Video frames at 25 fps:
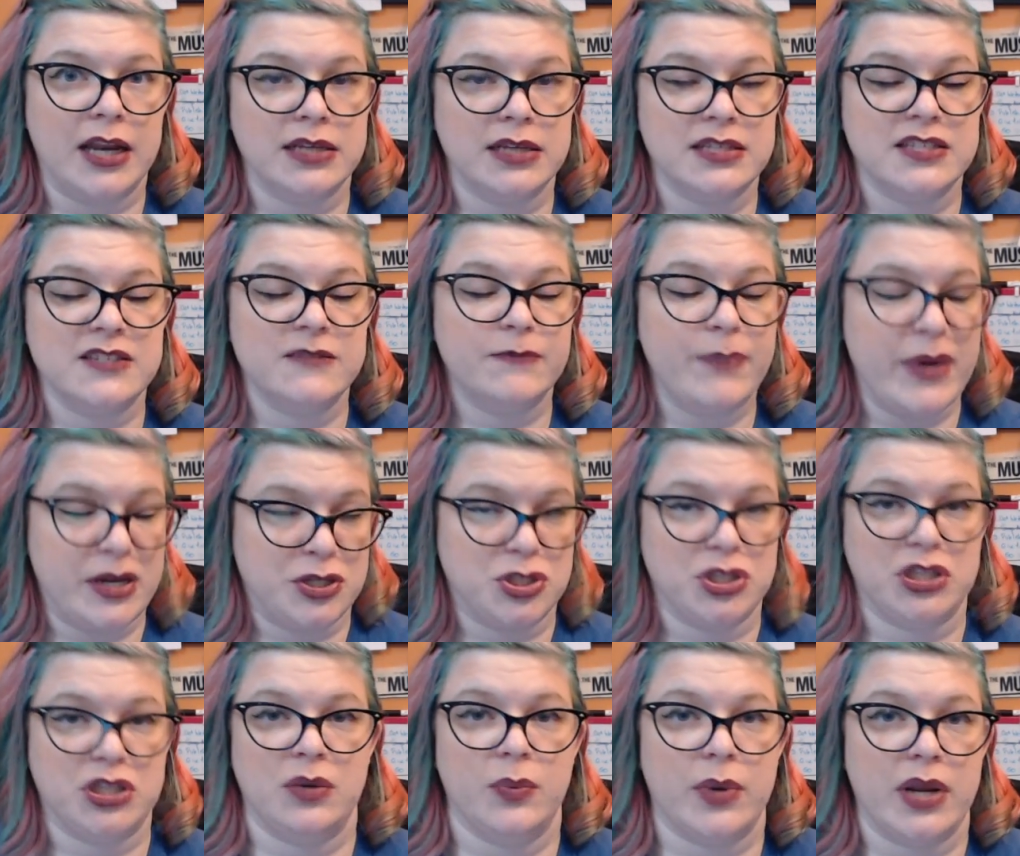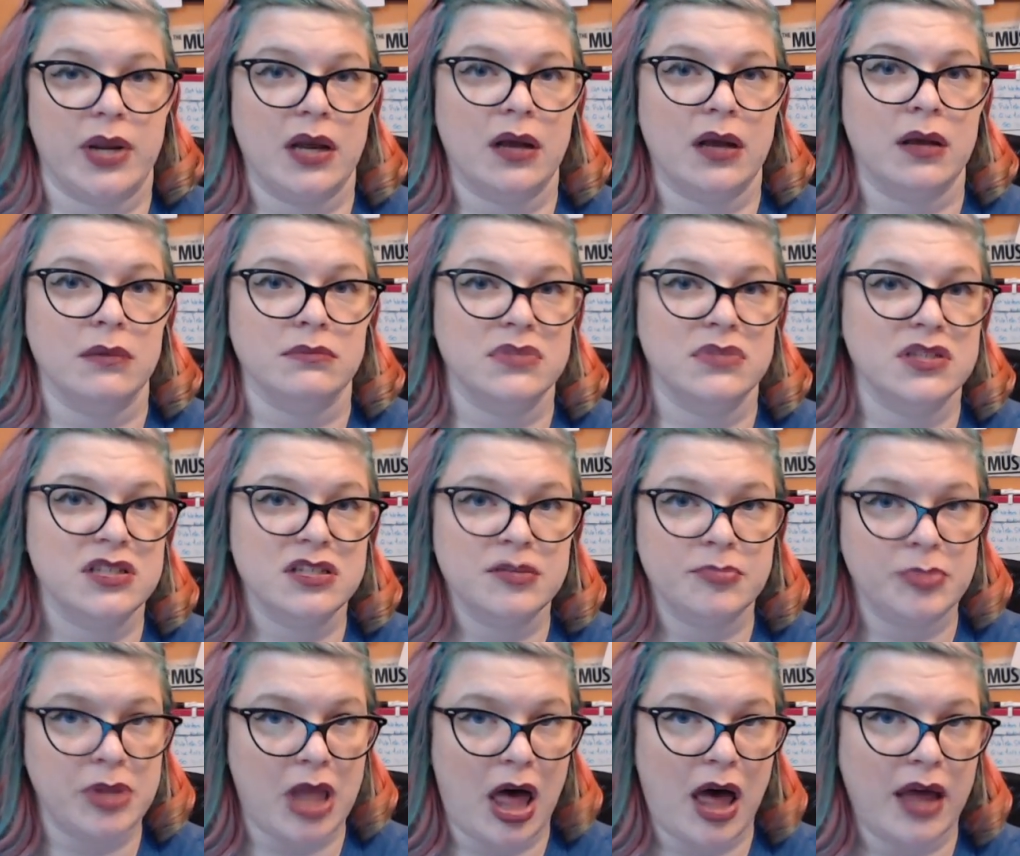especially when it comes to
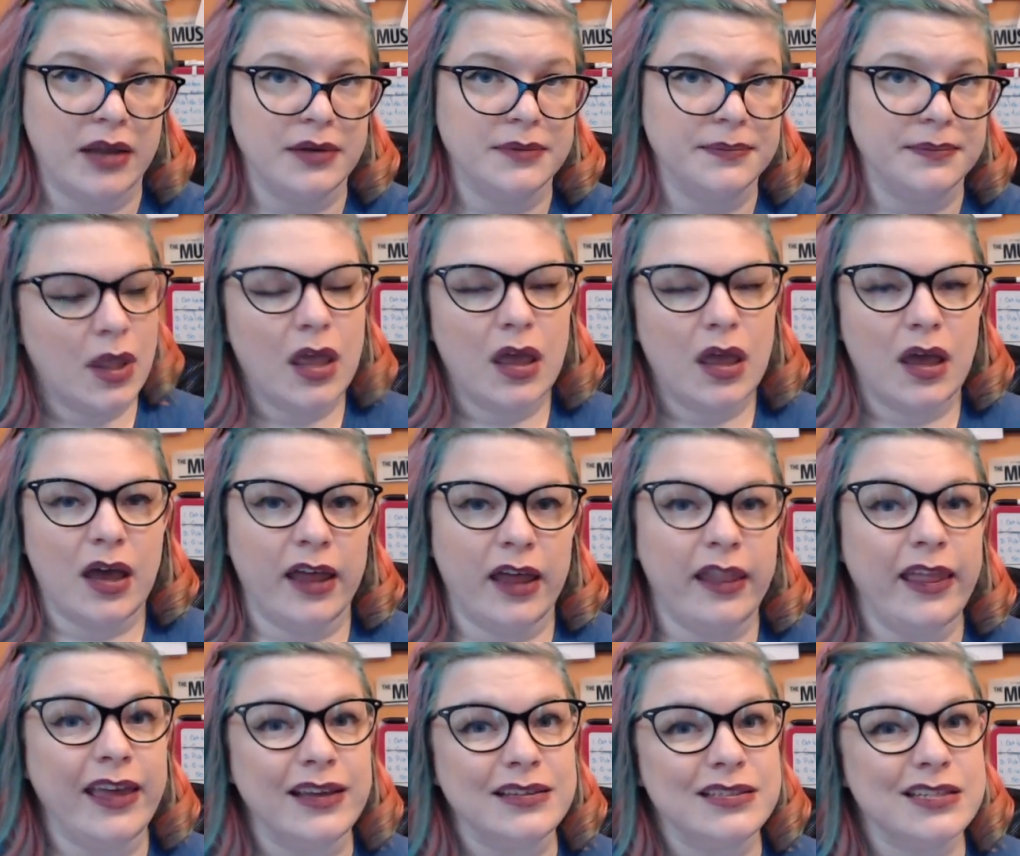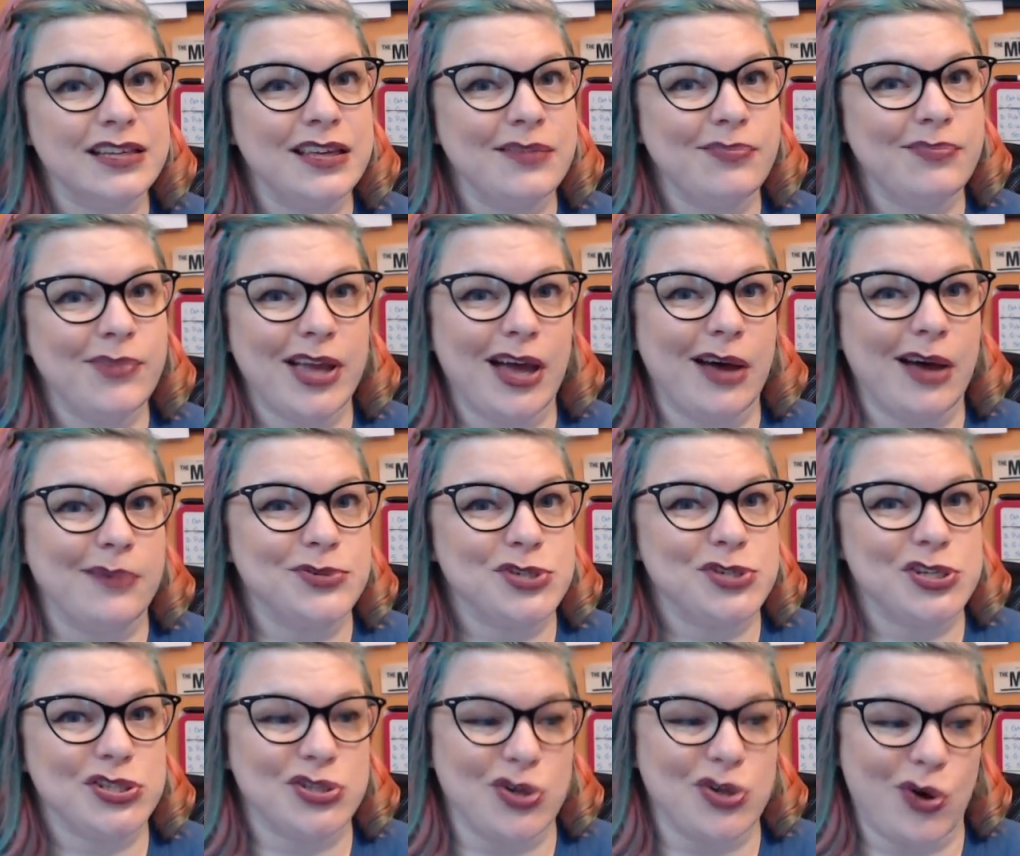plot. I like to keep my
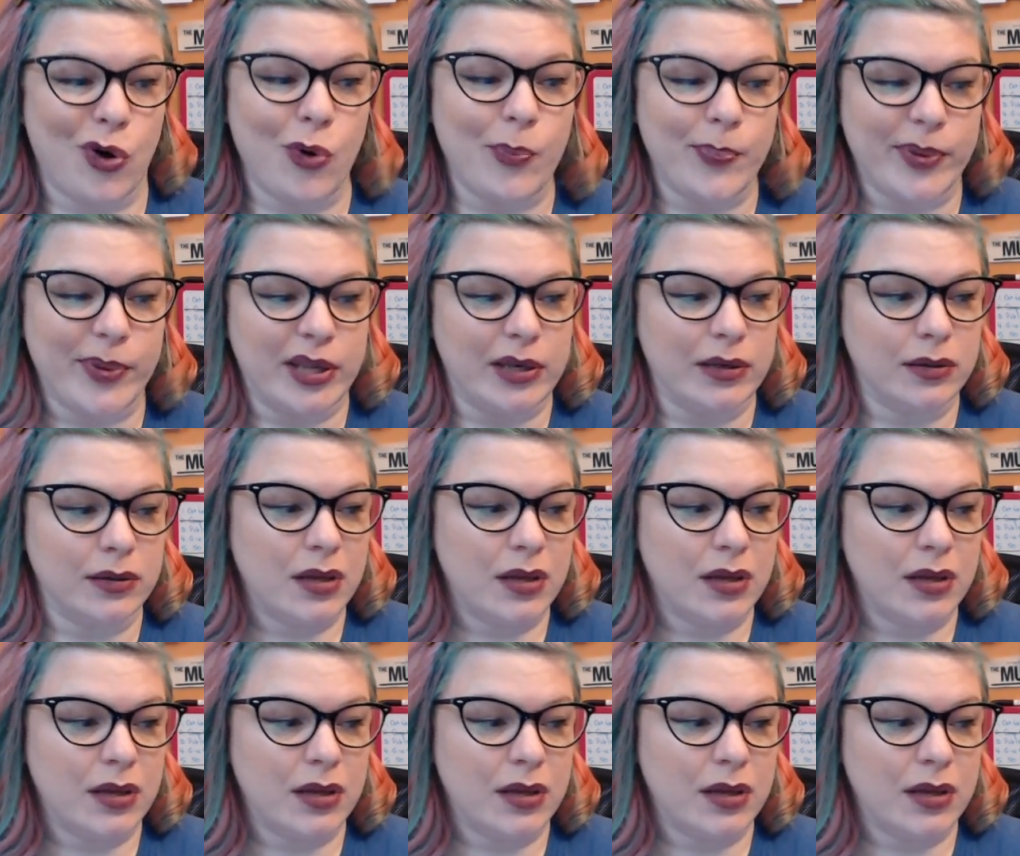options open,